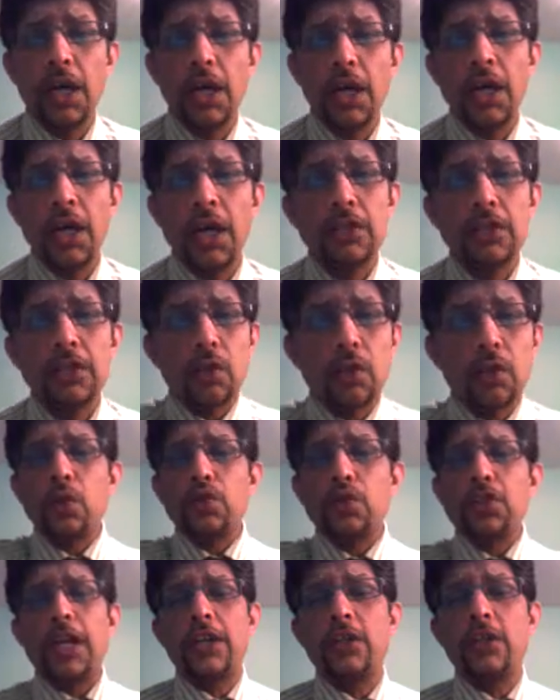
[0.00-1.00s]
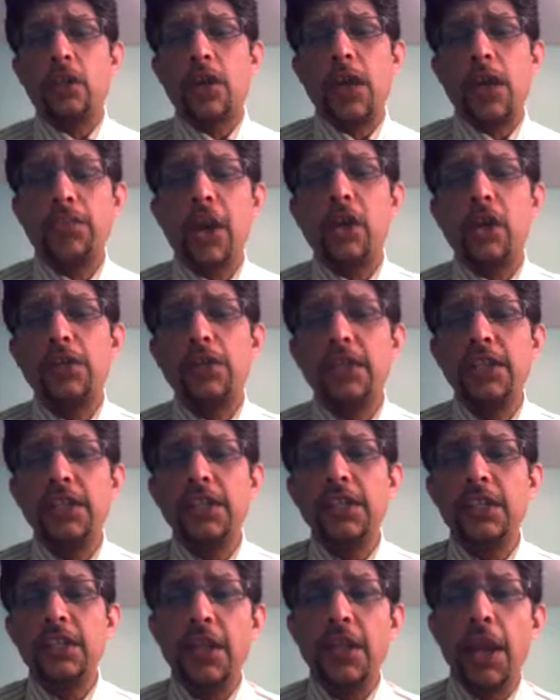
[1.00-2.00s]
the coach, had to come out.
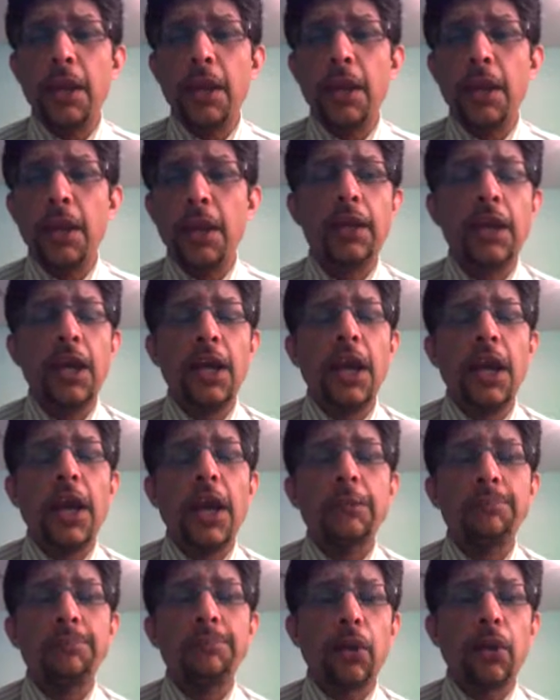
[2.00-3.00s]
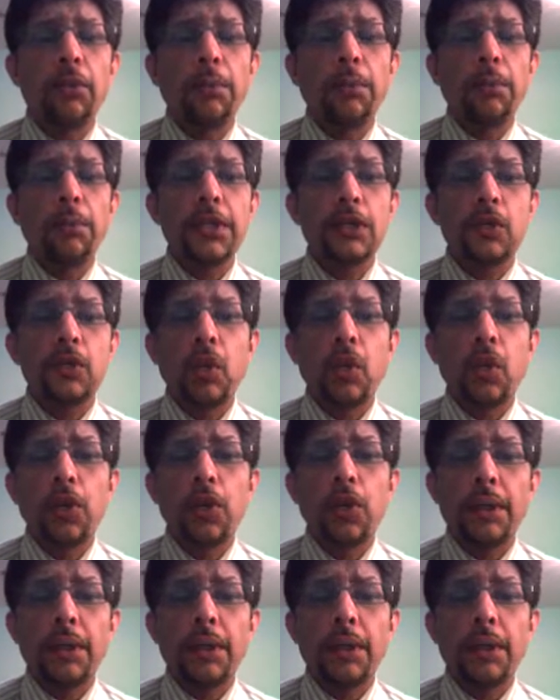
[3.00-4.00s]
He came in and probably told,
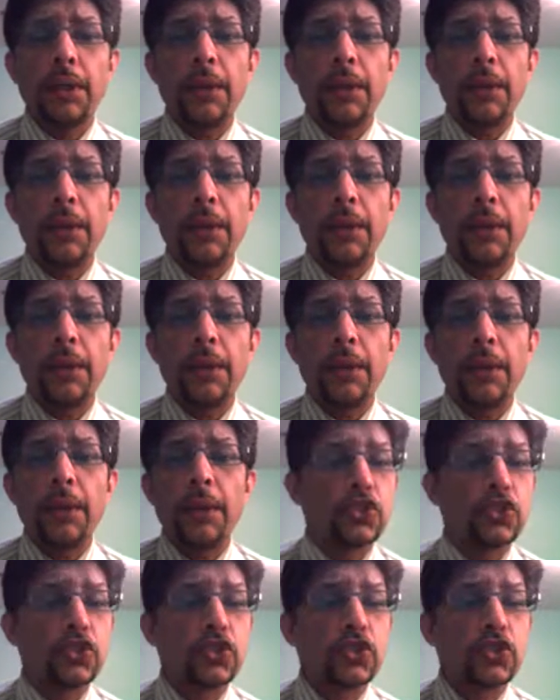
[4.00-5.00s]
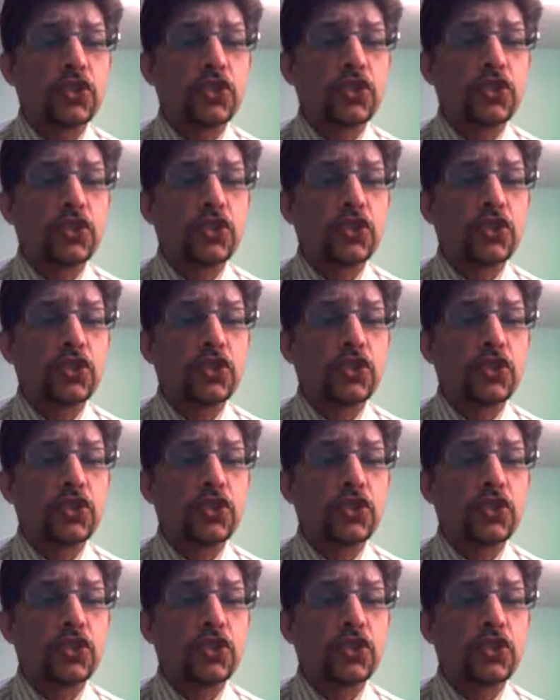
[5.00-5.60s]
I mean, Shakib was so